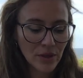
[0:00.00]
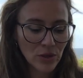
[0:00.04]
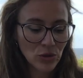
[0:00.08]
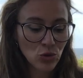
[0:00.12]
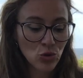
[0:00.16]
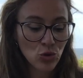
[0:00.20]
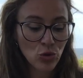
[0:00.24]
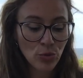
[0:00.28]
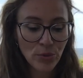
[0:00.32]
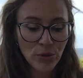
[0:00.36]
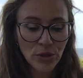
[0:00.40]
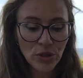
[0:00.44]

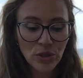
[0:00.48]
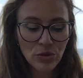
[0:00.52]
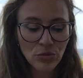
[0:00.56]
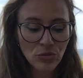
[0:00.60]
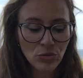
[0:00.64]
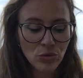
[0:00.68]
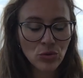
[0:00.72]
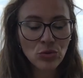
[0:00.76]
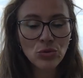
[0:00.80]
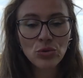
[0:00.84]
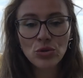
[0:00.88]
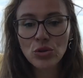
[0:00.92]
Jupiter
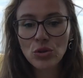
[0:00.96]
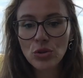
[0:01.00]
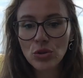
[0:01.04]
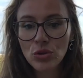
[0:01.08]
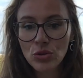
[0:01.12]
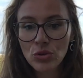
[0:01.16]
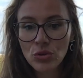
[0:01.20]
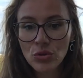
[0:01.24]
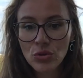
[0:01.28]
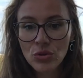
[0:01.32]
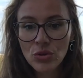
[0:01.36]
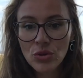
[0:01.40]
rules
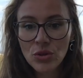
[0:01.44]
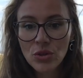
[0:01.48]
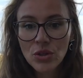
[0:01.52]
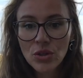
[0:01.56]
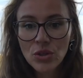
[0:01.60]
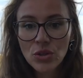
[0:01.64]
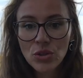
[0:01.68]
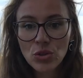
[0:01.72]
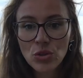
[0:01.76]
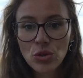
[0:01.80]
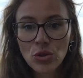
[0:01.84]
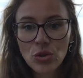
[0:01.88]
you,
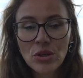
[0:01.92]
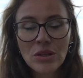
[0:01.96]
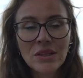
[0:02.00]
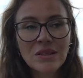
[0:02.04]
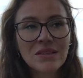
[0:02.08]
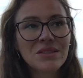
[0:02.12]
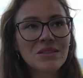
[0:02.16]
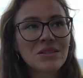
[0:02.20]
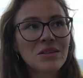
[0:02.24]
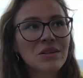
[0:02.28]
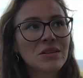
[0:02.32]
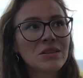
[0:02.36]
so you can
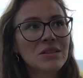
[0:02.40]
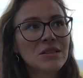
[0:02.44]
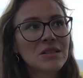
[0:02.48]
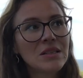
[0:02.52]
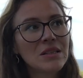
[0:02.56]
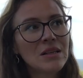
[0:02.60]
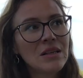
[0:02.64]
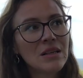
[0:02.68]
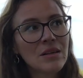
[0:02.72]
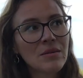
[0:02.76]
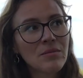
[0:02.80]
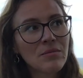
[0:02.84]
start
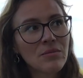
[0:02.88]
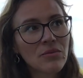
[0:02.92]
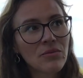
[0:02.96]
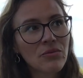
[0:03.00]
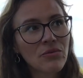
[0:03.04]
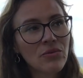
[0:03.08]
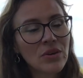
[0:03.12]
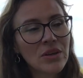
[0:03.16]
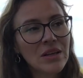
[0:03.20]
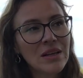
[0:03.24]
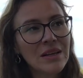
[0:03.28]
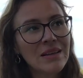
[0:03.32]

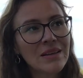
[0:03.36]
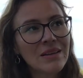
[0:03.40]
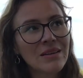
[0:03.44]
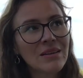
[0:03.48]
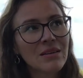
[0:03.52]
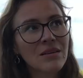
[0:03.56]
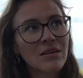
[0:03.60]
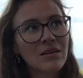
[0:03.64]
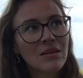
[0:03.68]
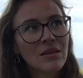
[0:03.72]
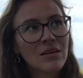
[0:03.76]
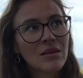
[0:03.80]
feeling